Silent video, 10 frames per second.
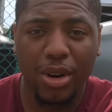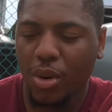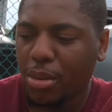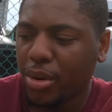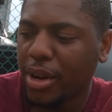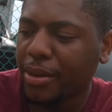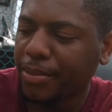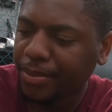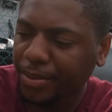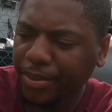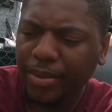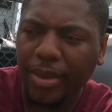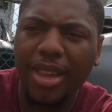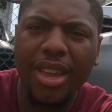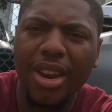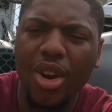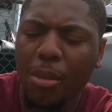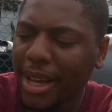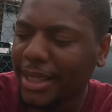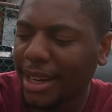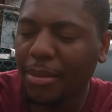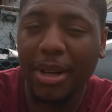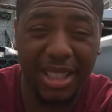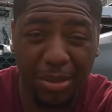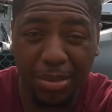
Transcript: on a GoPro now. No mic set up because,